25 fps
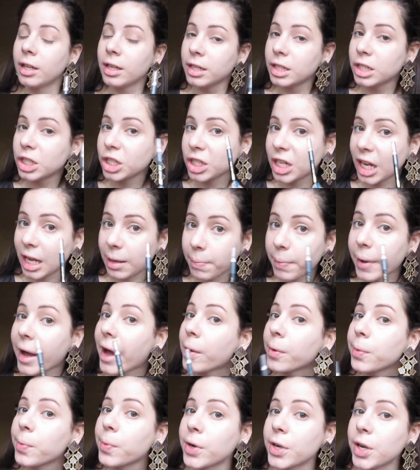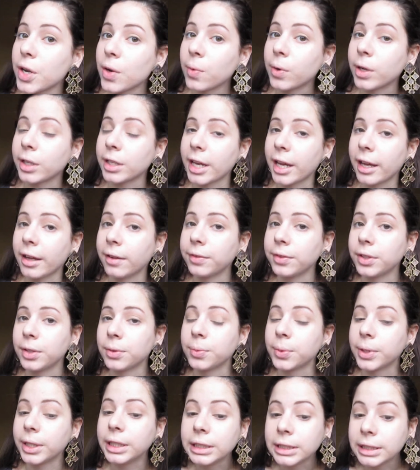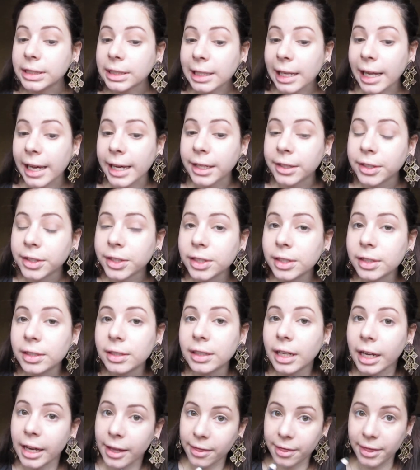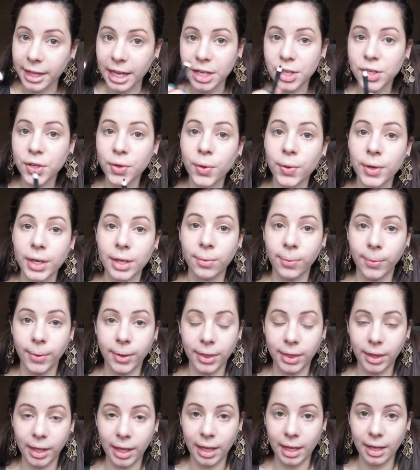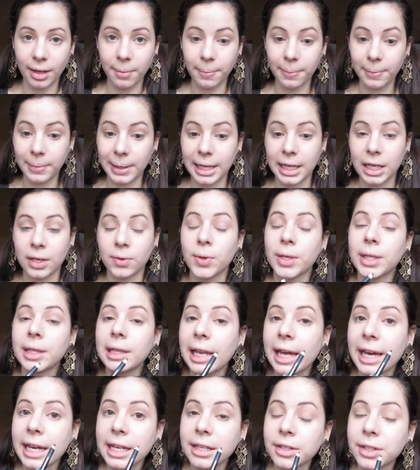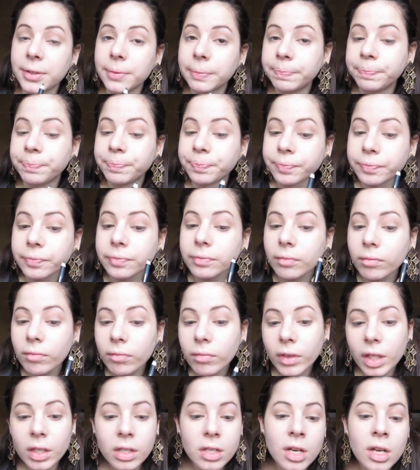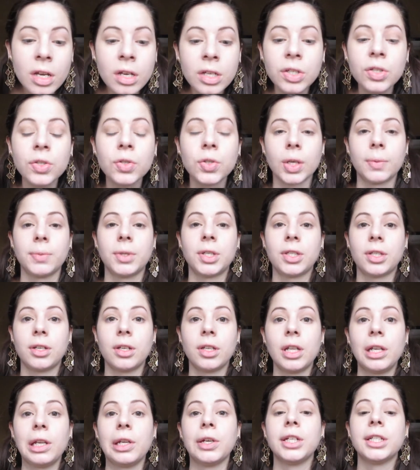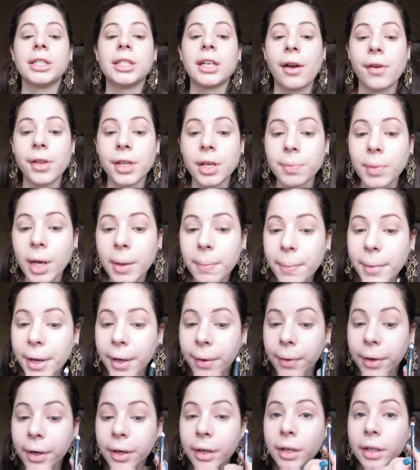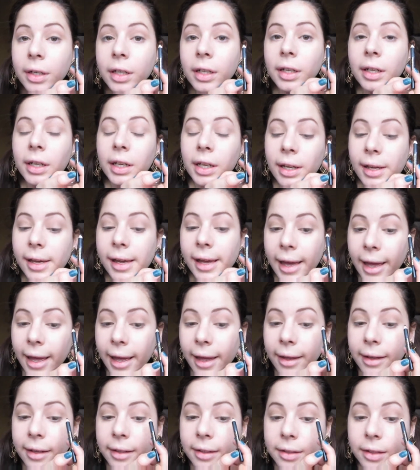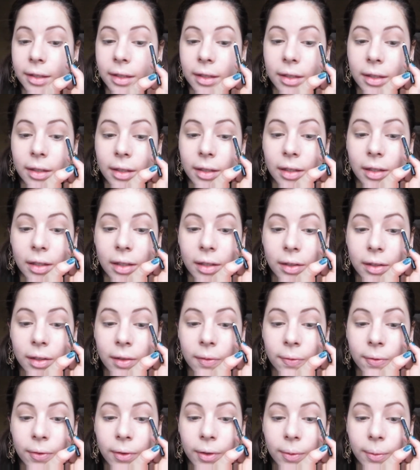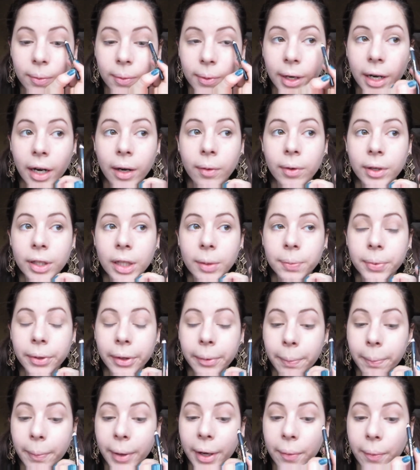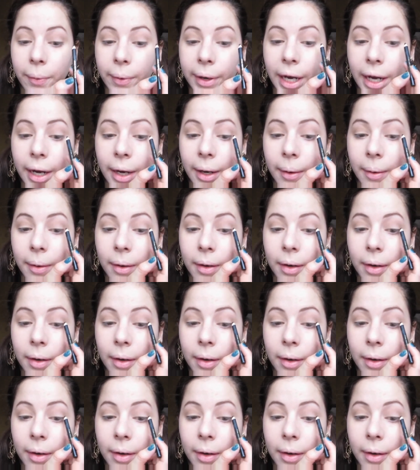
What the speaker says: shape out where you want to have your winged liner, and then you go in with the liquid liner. So I'm just gonna look down at my mirror and look for where I want to put my wing.